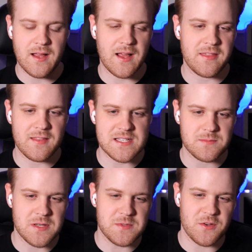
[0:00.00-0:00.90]
I think that's
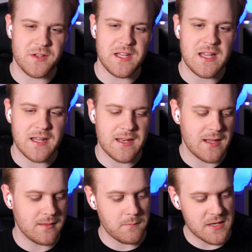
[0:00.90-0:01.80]
sometimes all you need. And
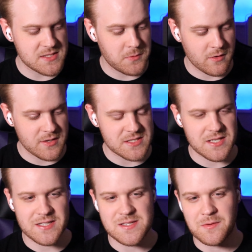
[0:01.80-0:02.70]
and the best part is
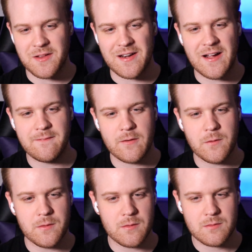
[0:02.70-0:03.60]
like something like an
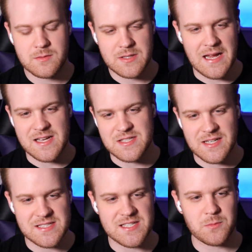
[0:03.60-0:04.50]
iPhone has an
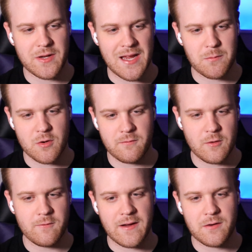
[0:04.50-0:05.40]
accessible camera
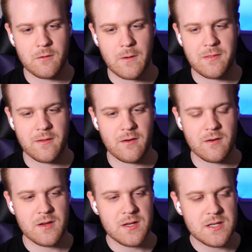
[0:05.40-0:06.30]
viewfinder right
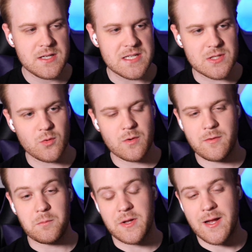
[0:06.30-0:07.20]
there. So if a
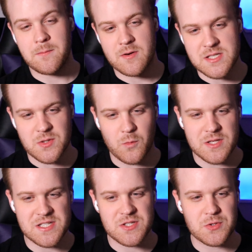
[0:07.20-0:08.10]
blind person
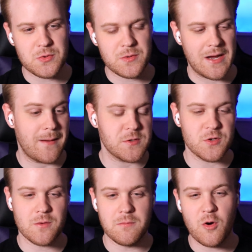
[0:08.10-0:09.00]
wants to
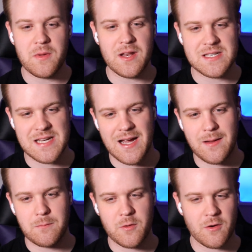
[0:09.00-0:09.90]
capture a moment in
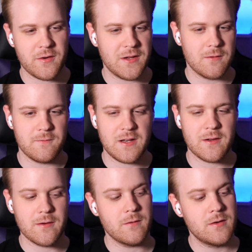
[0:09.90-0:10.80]
time with audio and
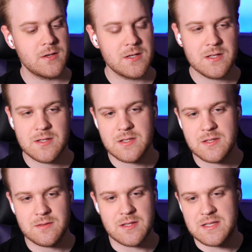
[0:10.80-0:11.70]
video,
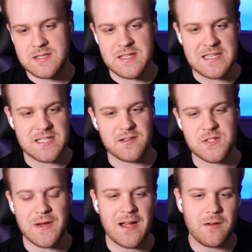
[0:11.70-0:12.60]
it, it tells
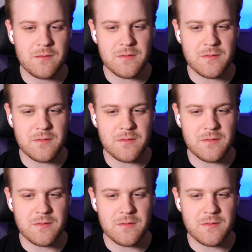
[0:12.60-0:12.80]
you how,